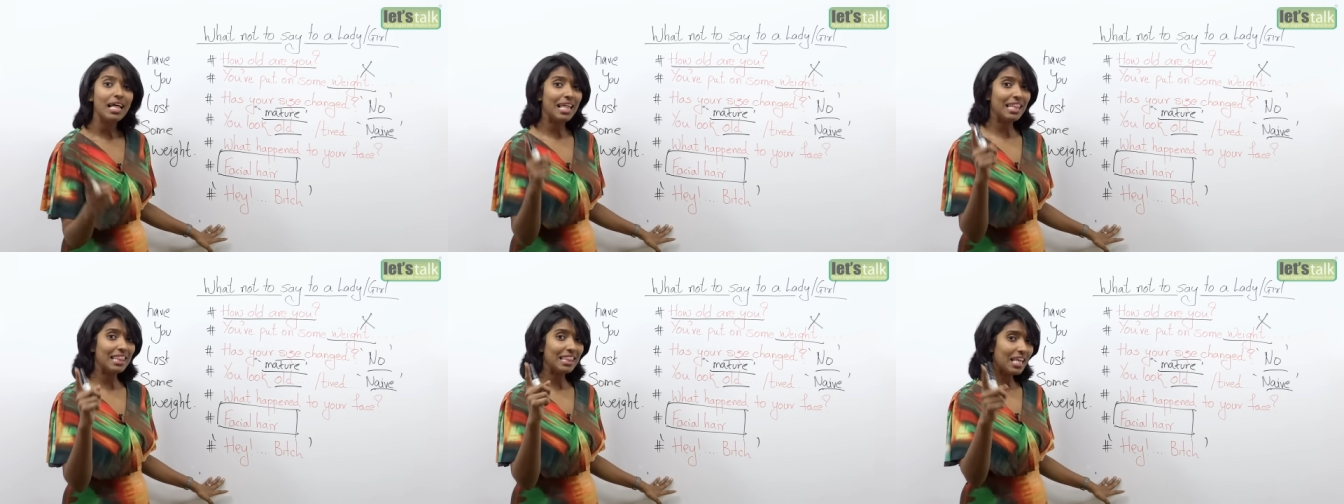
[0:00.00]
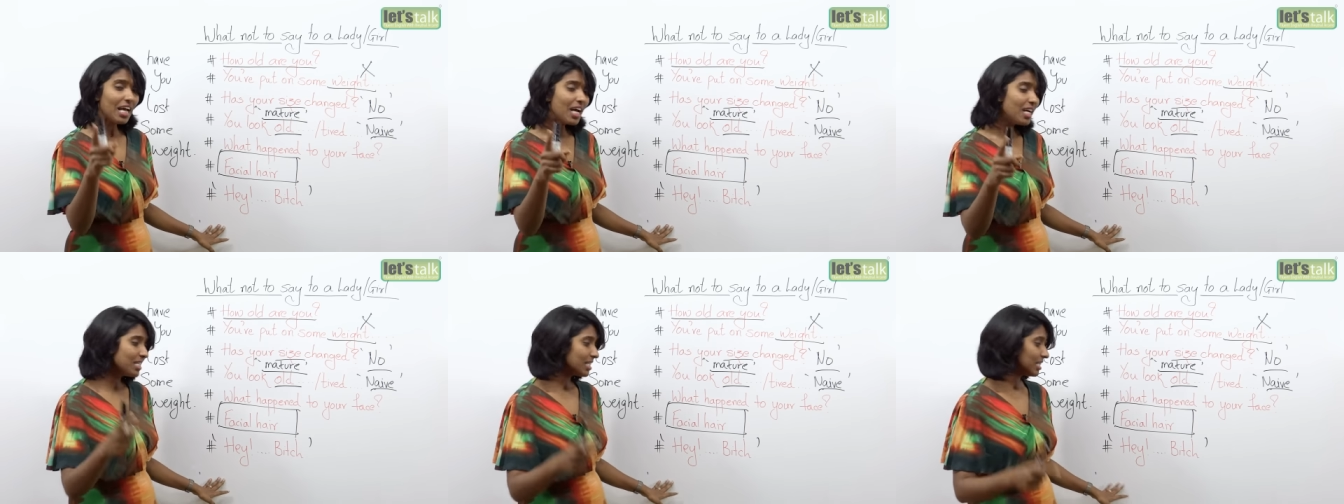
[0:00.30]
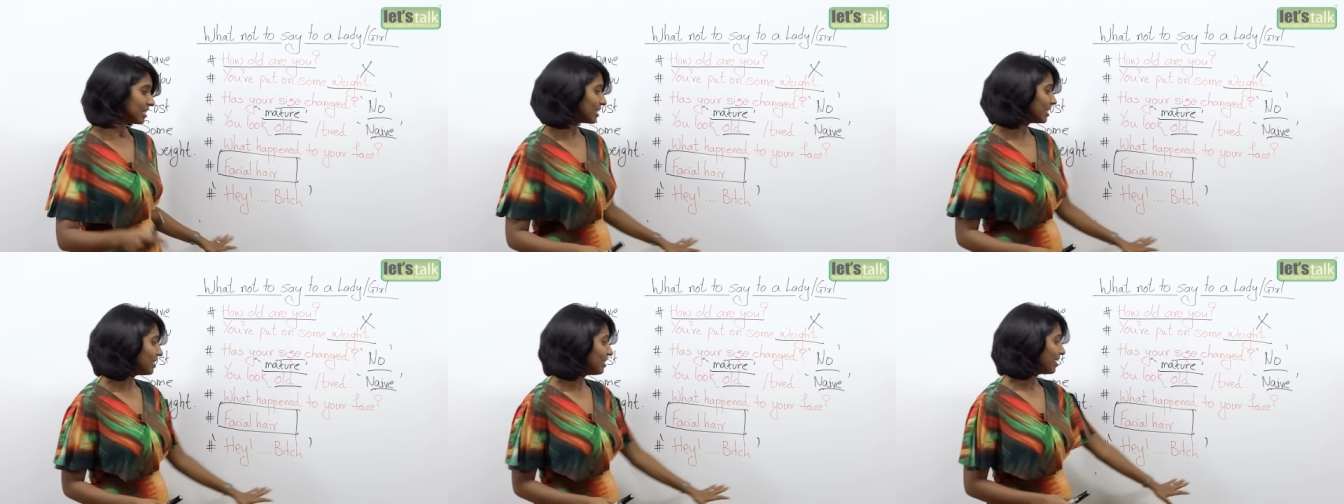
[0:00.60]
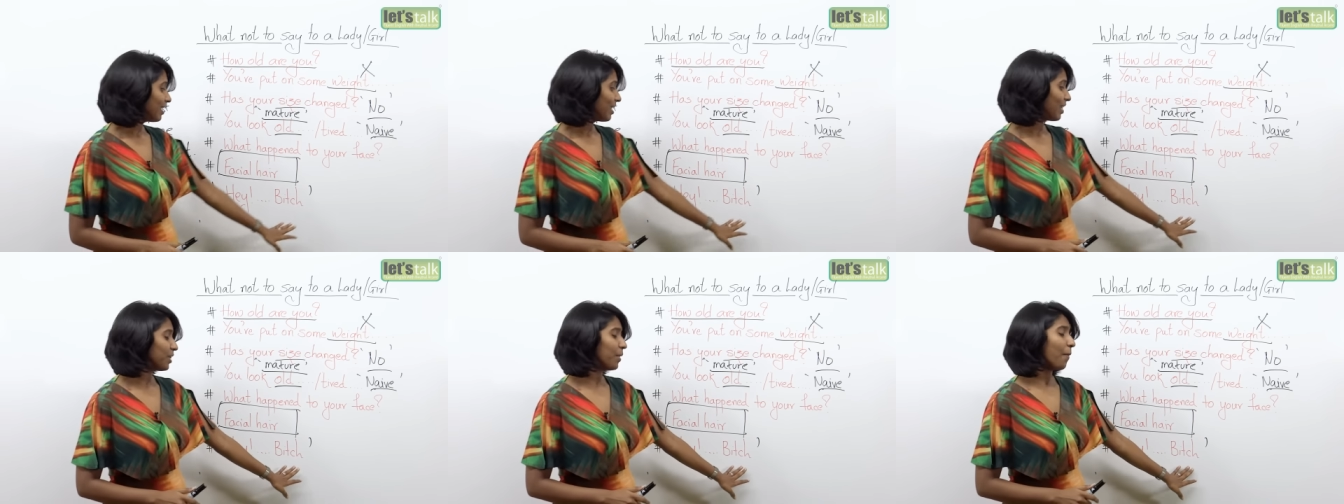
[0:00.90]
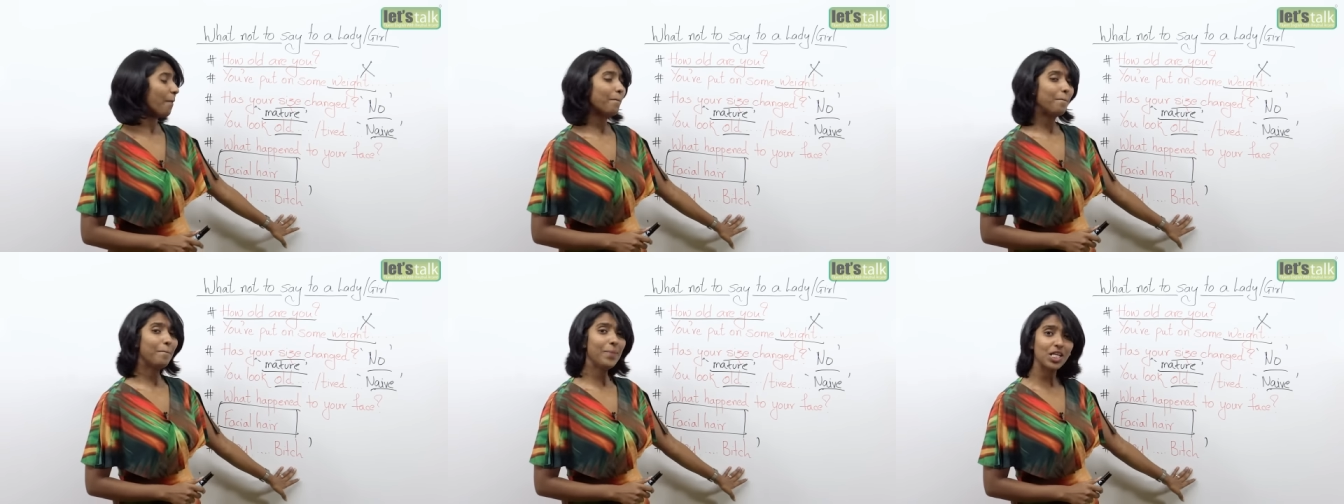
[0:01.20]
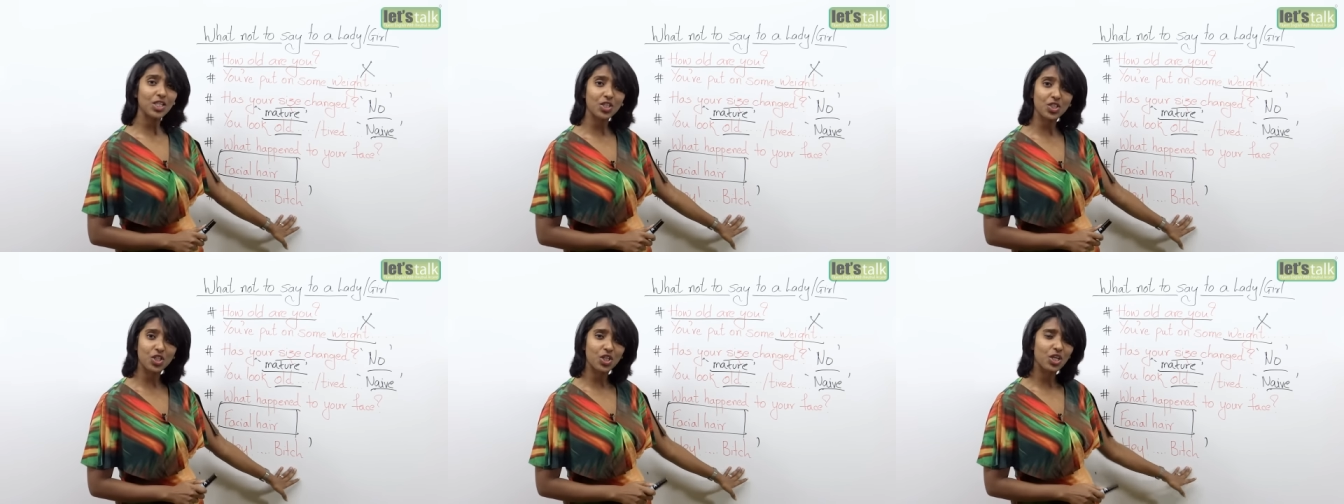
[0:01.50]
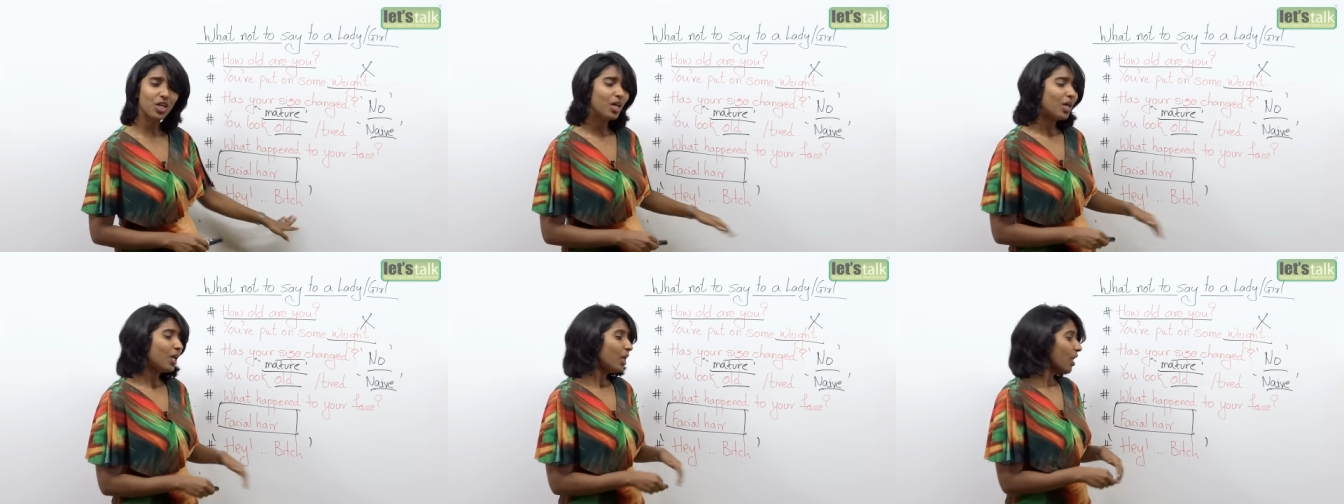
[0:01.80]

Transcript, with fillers: And lastly, the bitch.